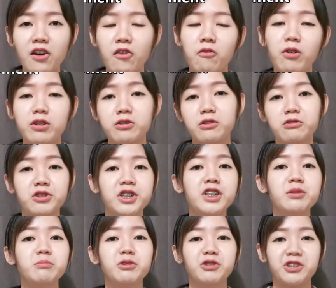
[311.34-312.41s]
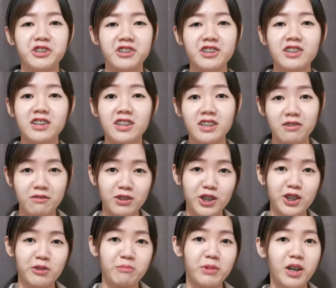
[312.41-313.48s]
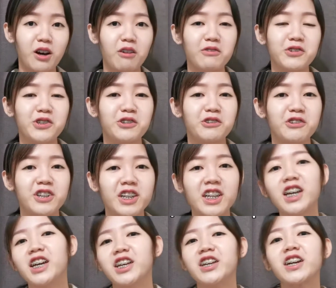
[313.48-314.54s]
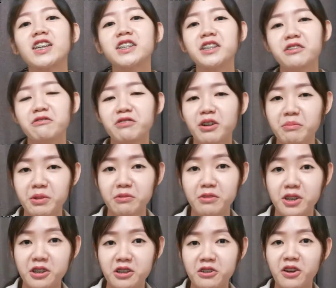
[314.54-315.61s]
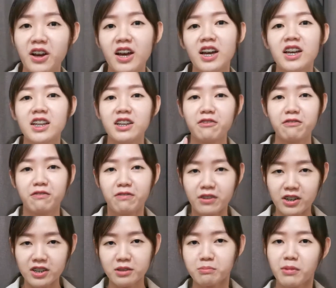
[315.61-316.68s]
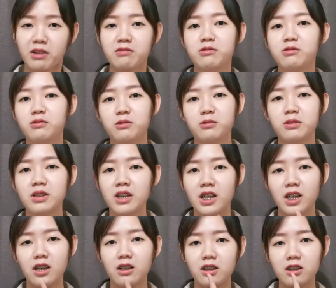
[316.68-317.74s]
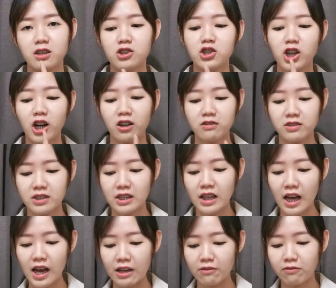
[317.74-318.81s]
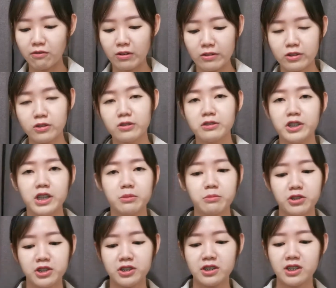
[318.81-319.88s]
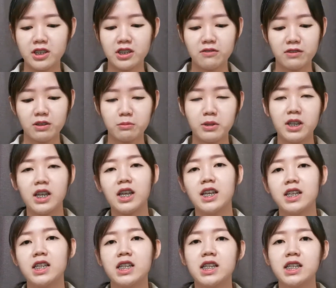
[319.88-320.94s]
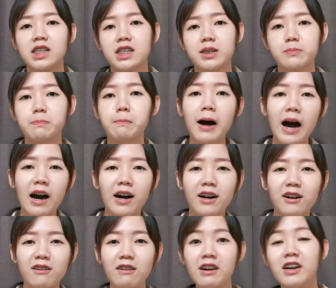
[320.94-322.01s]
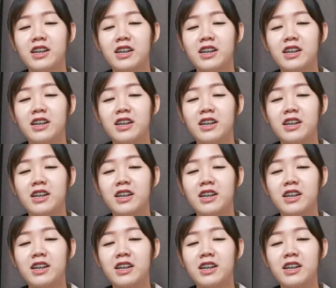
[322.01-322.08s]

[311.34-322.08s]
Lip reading: For social emotional development of children, you can see from the video, the first milestone in the child's life for social emotional development is the smile.